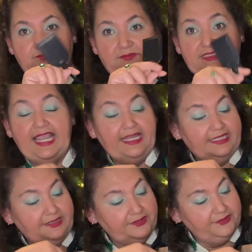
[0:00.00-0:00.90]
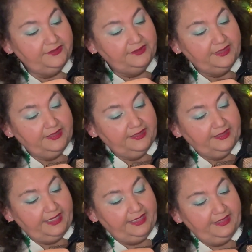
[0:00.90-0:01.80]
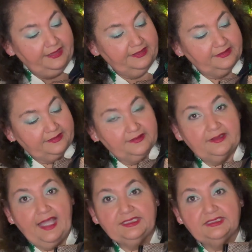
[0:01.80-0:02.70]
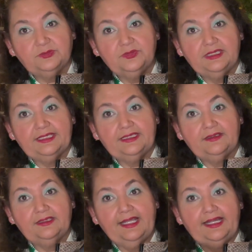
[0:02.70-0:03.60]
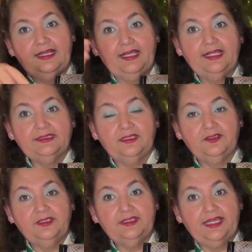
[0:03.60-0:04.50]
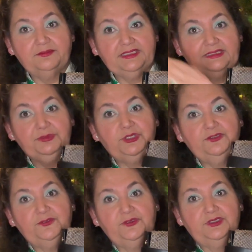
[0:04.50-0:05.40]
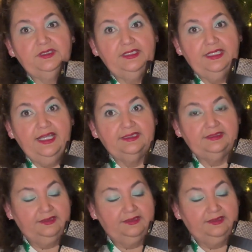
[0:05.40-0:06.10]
tag here, and I just really like the look of that. I mean, it's beautiful, and it has